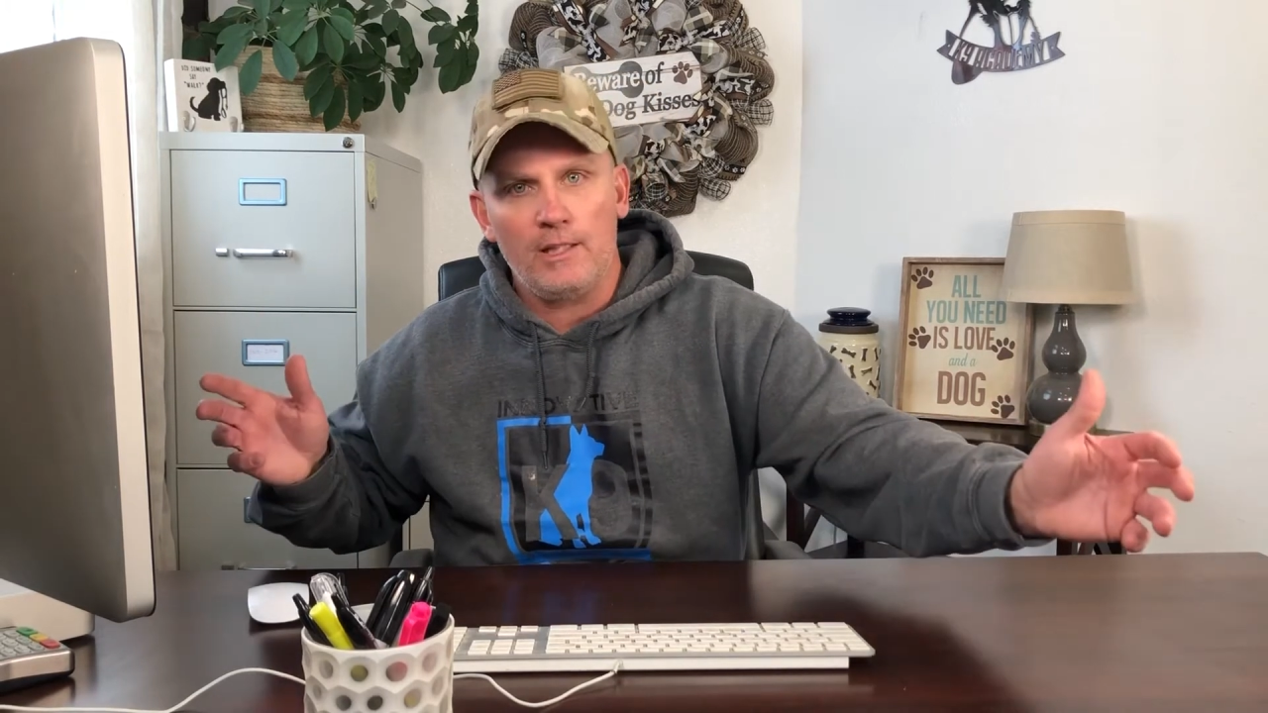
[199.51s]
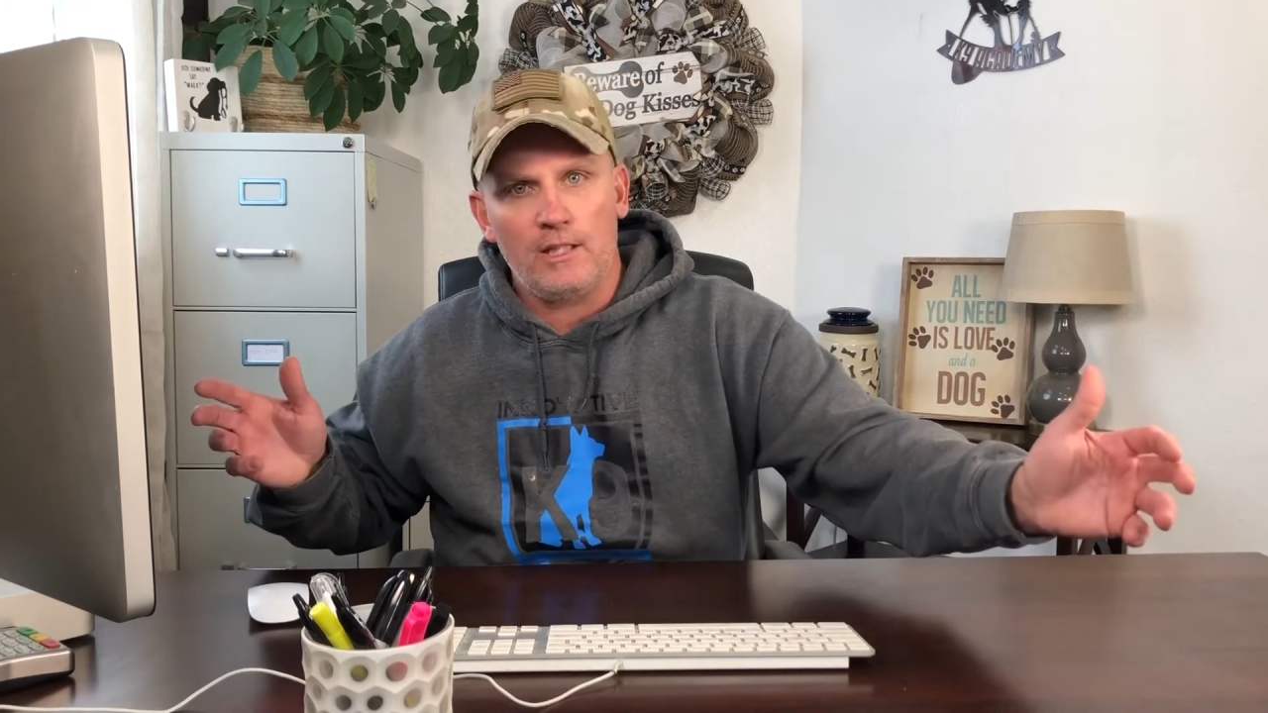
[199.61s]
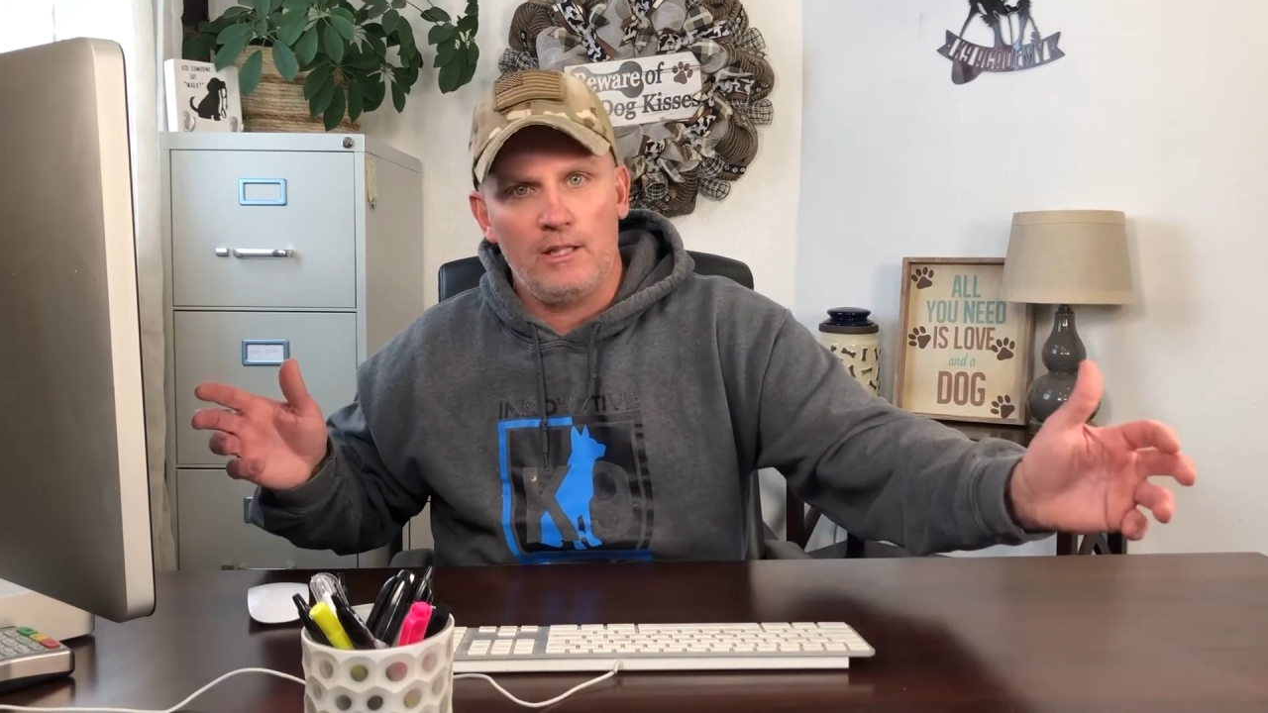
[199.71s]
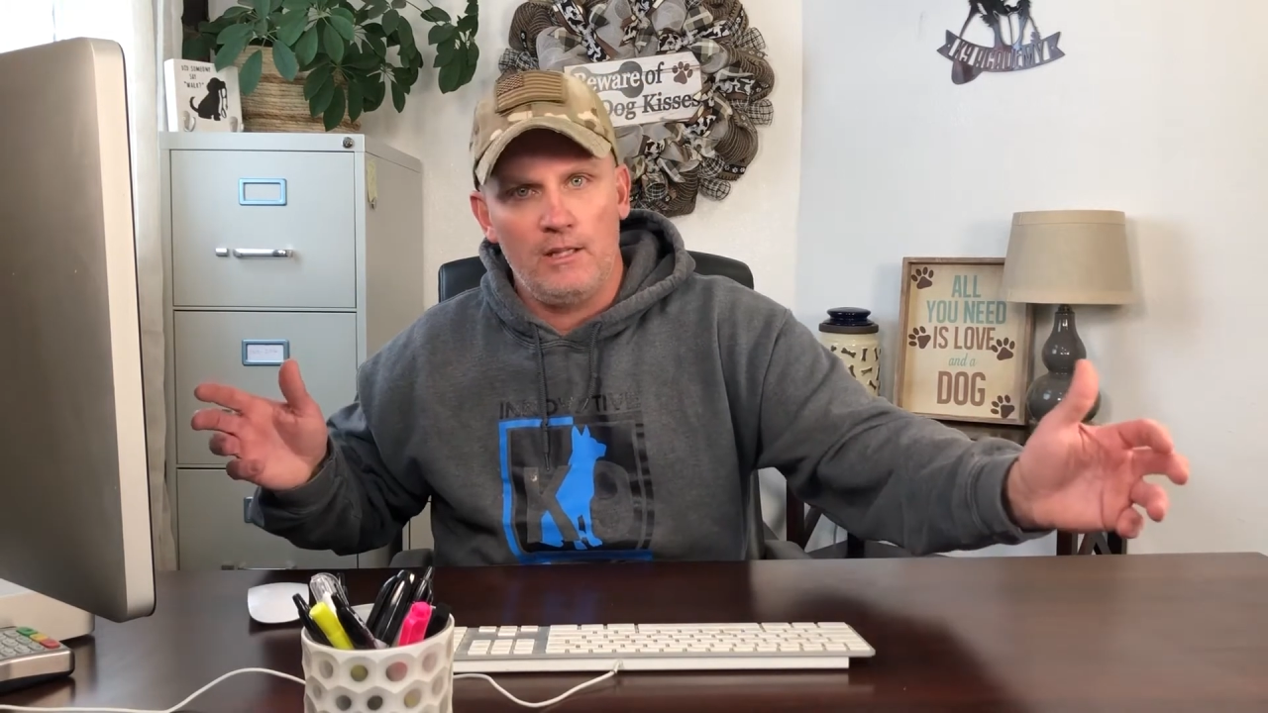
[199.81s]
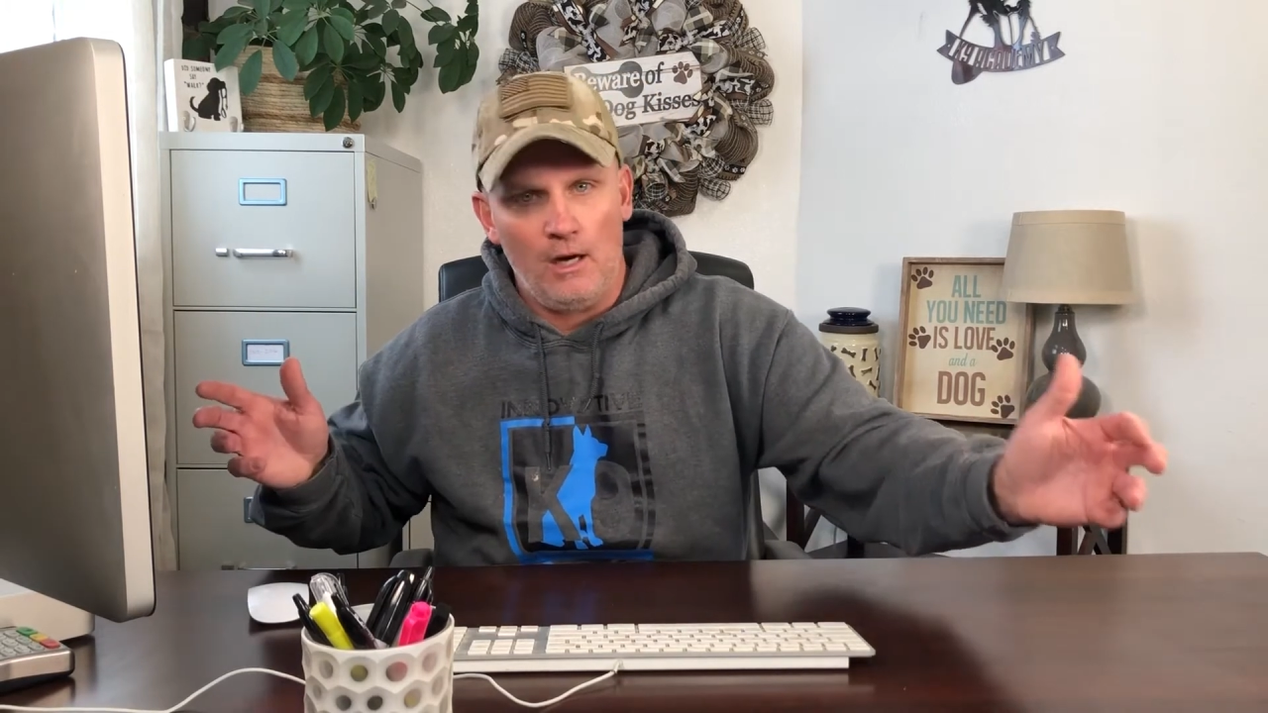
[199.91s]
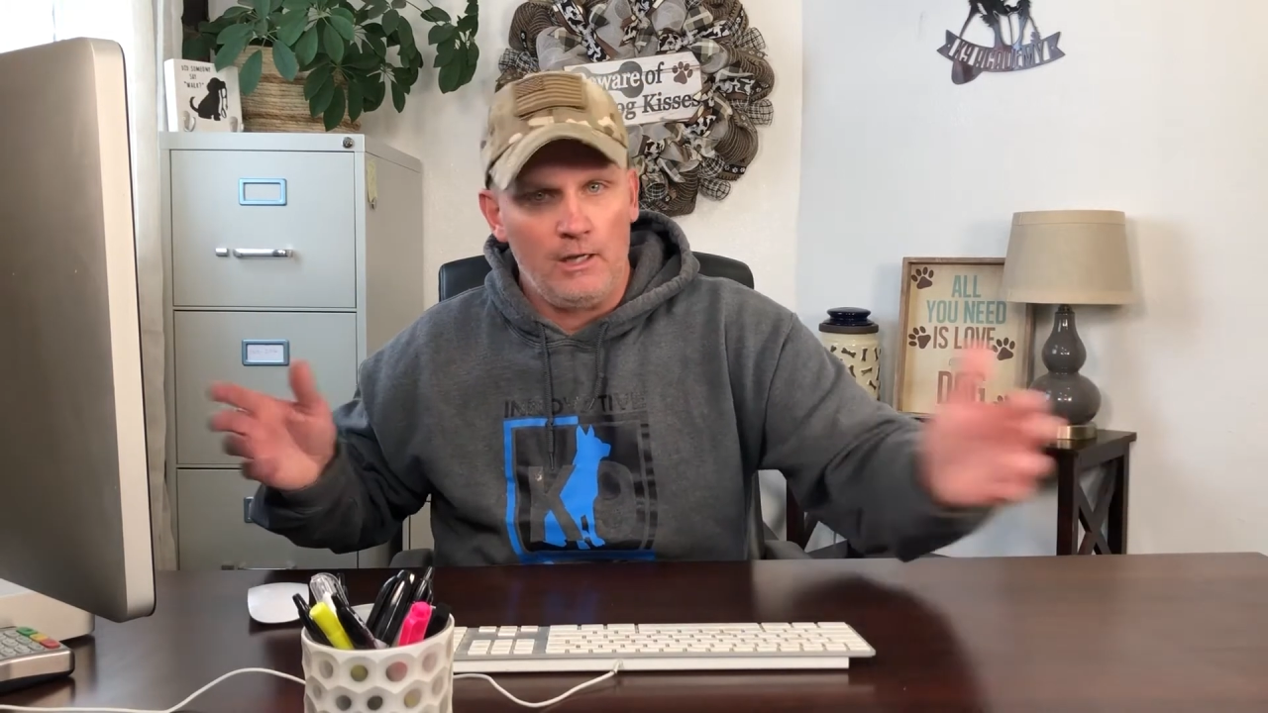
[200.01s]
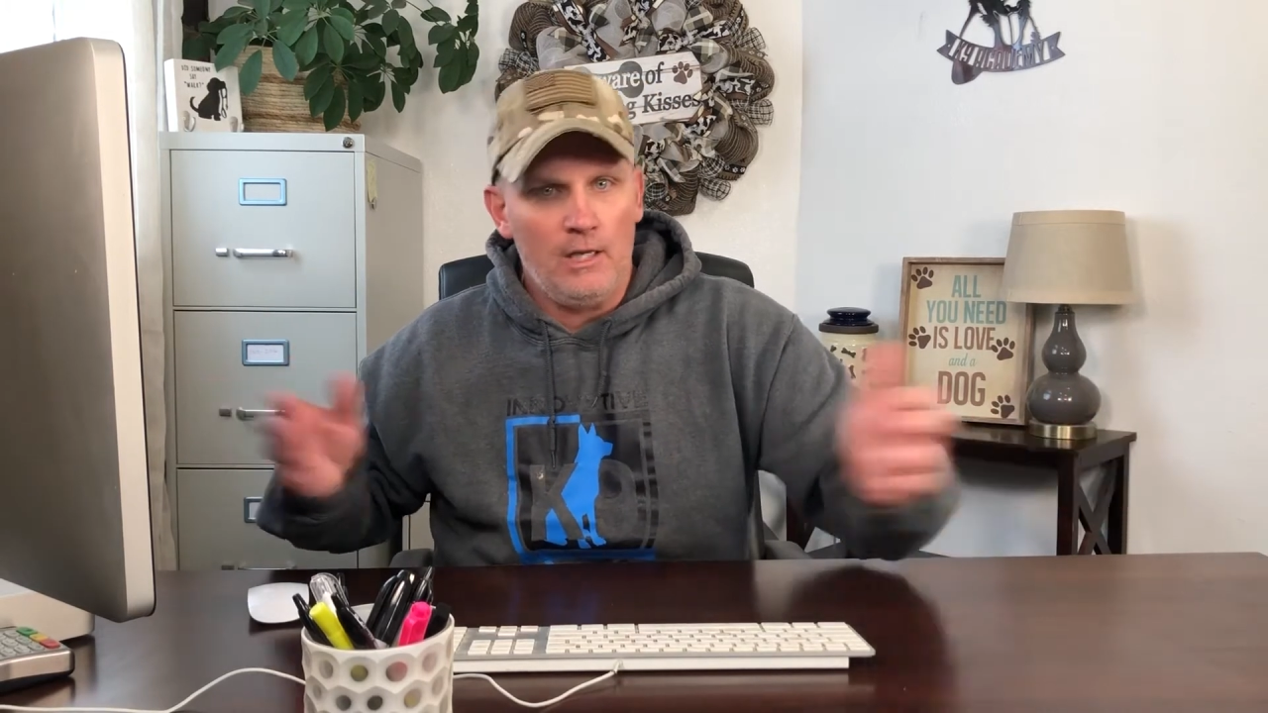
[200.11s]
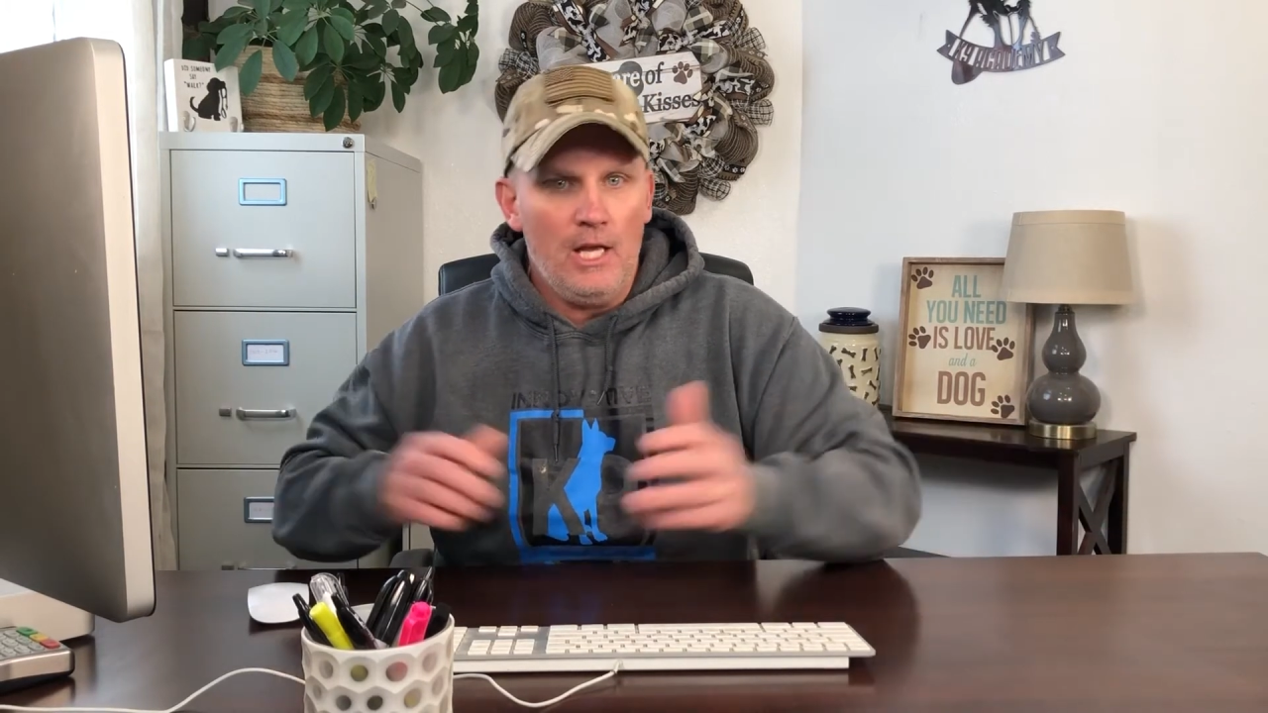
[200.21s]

to the dog.